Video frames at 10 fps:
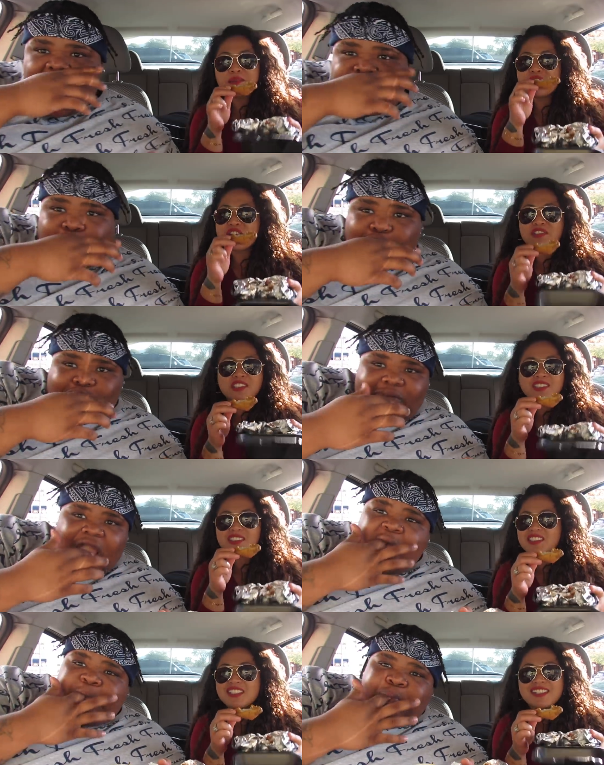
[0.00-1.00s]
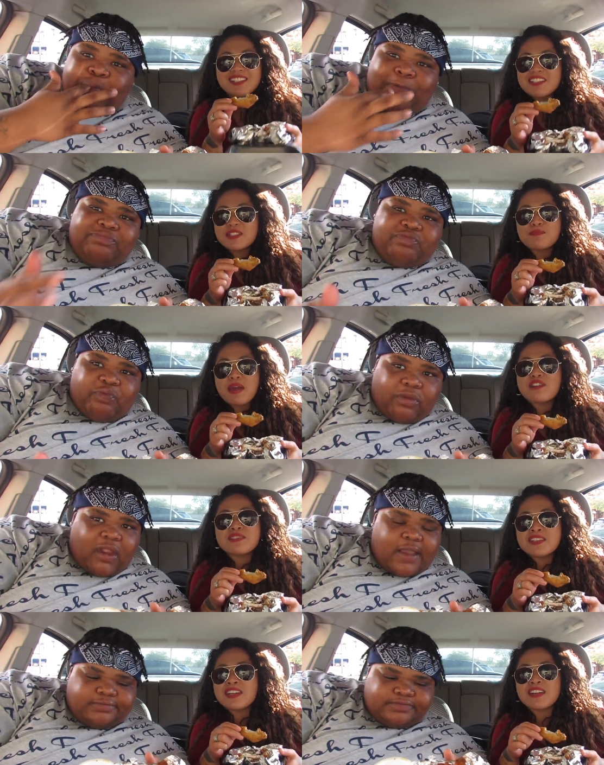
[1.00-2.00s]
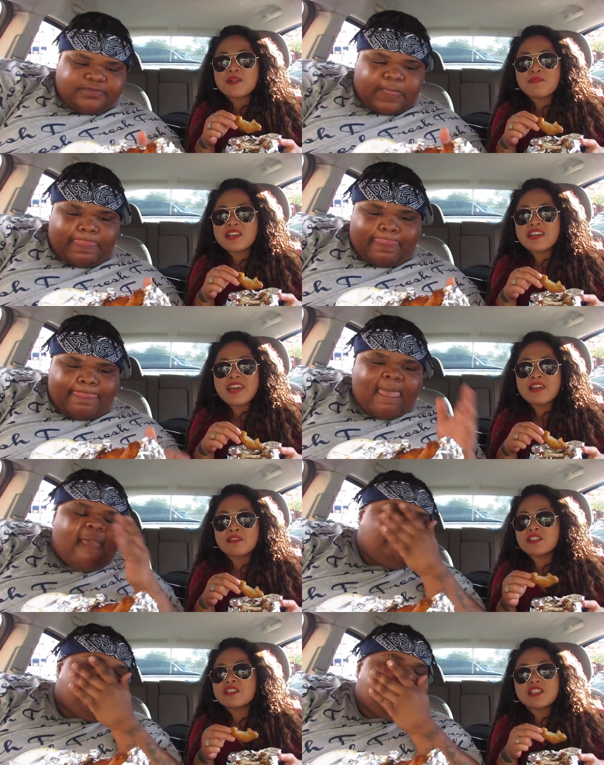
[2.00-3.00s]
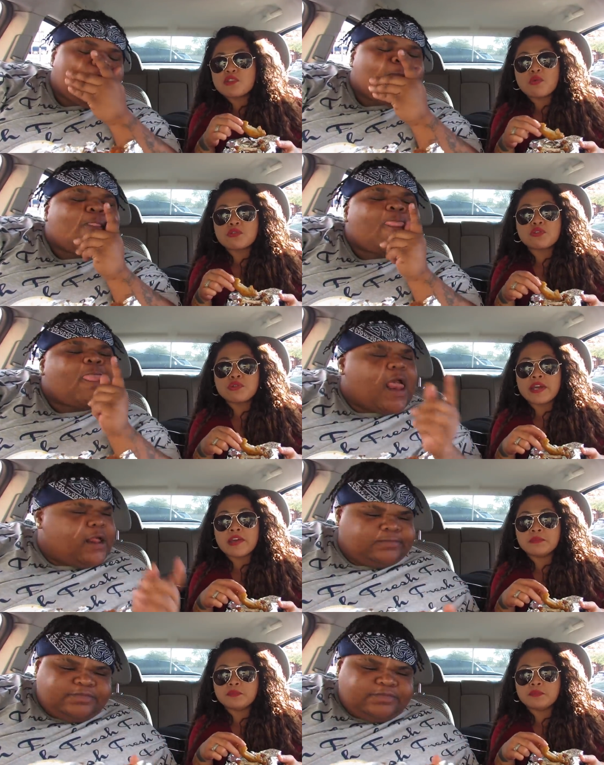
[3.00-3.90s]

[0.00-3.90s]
Speaker 1: Um, you know, just just bouncing it up and down. A stud won't do that.